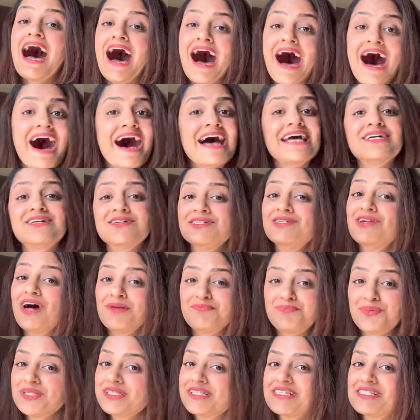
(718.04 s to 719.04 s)
I could
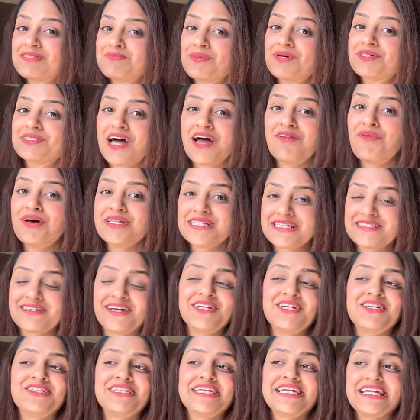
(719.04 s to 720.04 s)
not put this book down once I
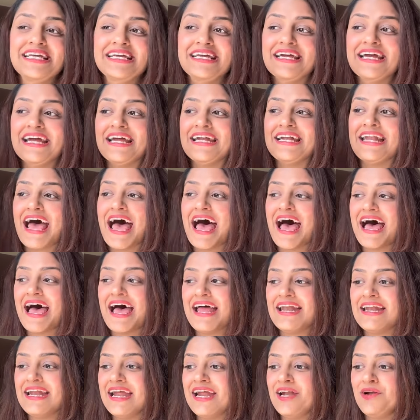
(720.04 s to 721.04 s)
started reading it,
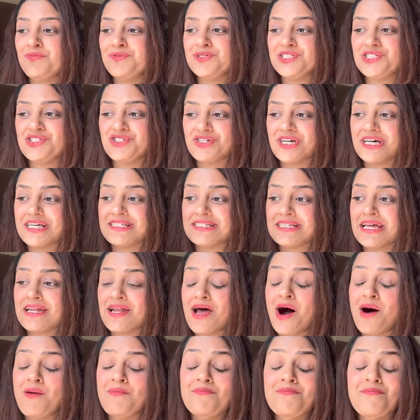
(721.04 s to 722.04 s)
and it was just an
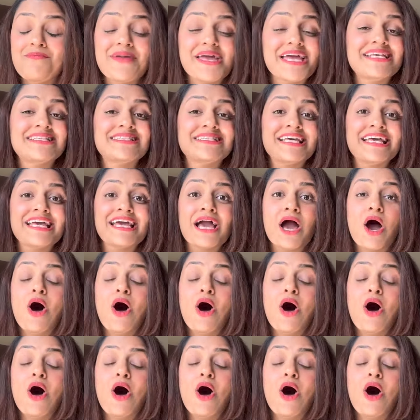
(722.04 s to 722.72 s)
amazing,